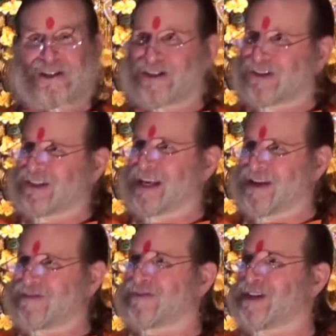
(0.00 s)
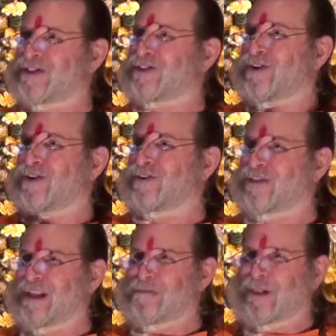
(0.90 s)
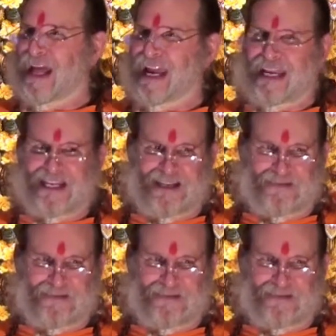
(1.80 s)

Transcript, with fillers: to leave this earthly plane.